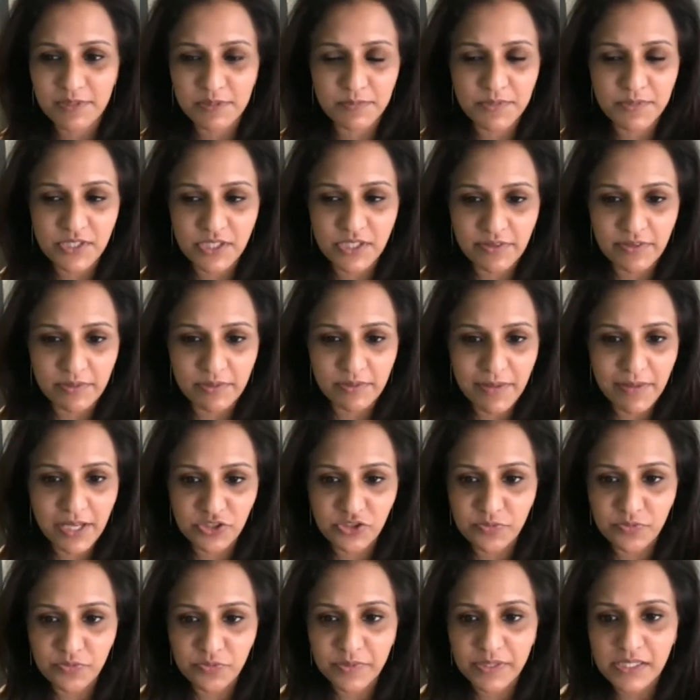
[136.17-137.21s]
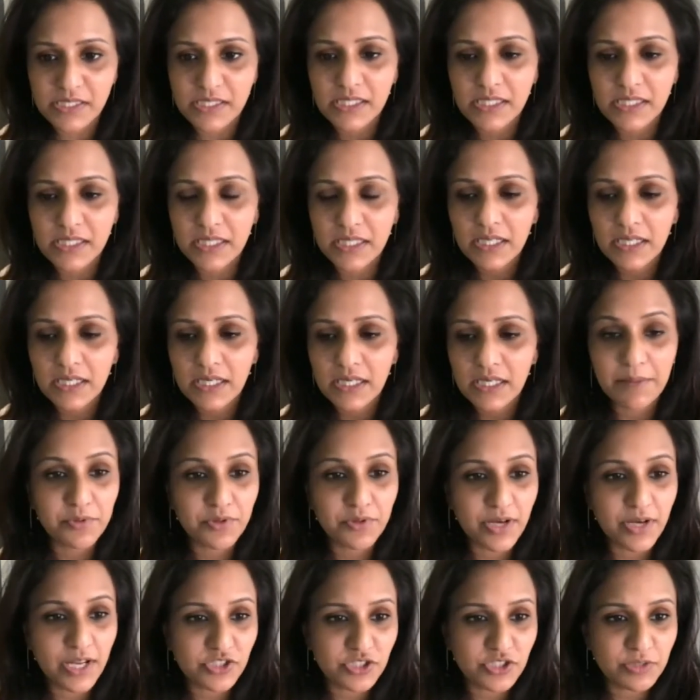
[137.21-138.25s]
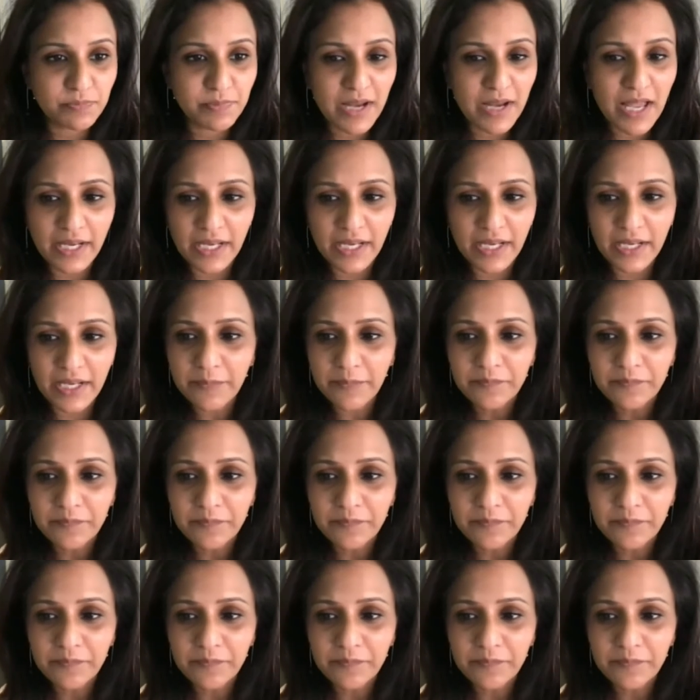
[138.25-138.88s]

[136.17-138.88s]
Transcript: material management, and production planning,